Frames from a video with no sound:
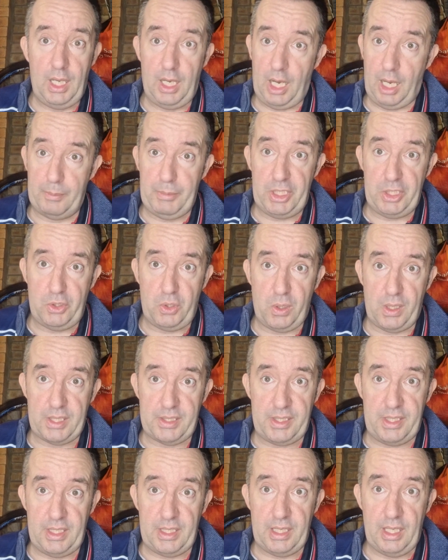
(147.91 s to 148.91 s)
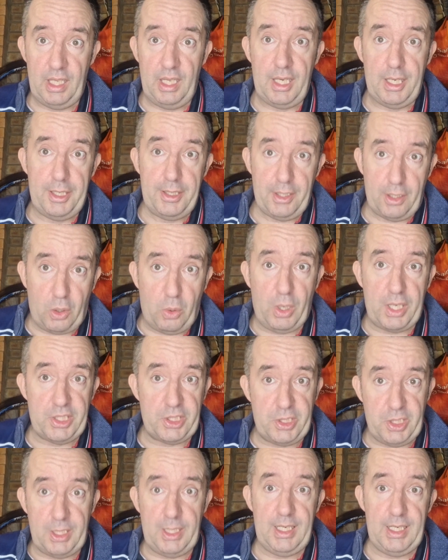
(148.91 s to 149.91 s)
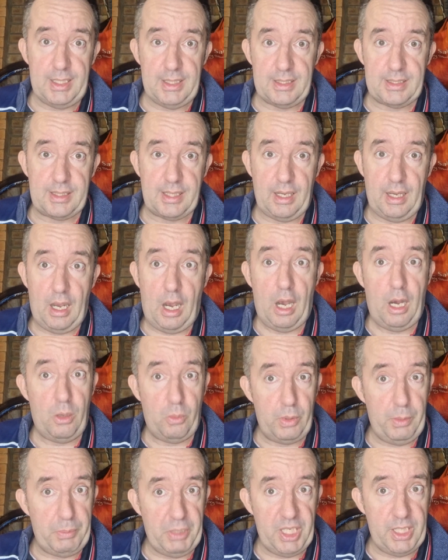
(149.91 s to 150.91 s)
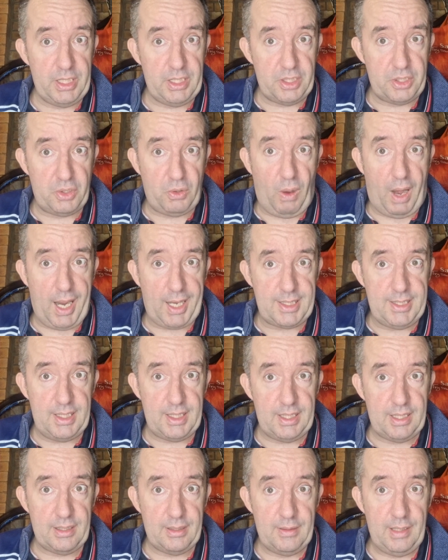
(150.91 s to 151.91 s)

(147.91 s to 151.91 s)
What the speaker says: I'm interested. And the question is, are we being distracted?